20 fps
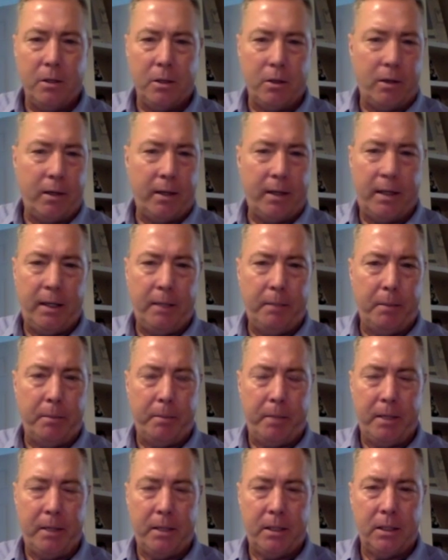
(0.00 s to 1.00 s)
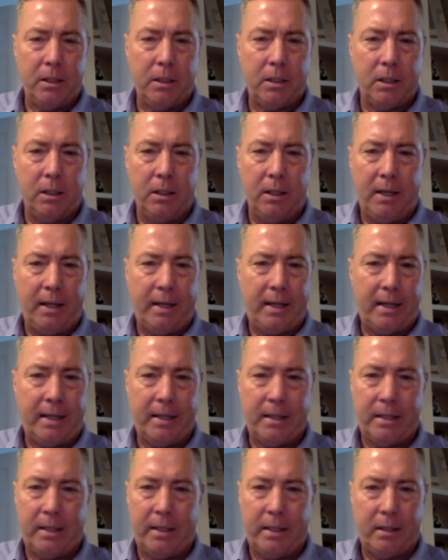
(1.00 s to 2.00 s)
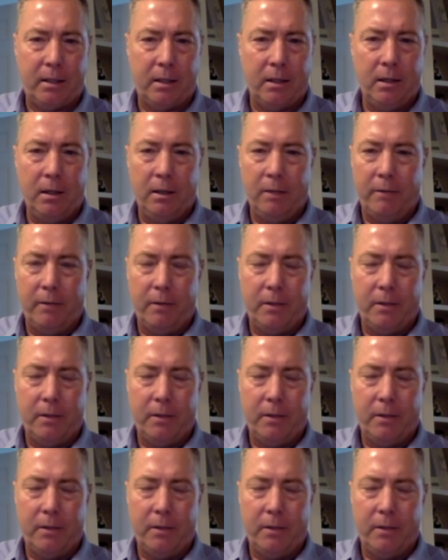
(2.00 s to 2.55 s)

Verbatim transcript: So I keep the patients in that contact